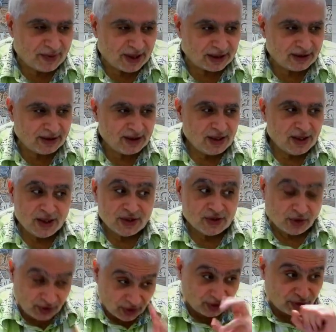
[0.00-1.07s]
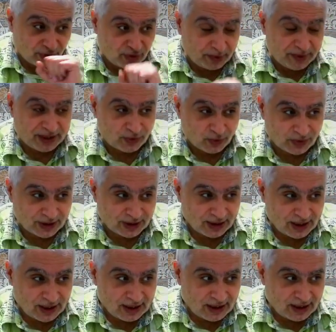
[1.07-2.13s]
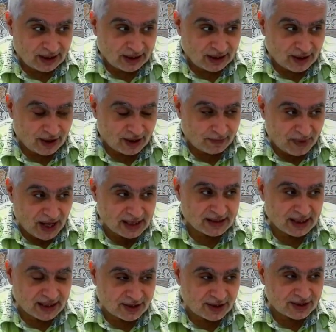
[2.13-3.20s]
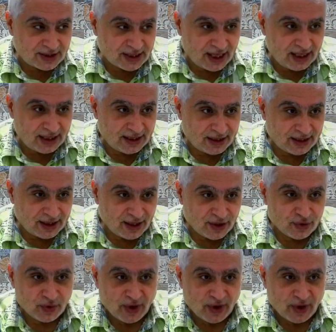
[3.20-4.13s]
So Dr. Dube took her pulse, and she said, you have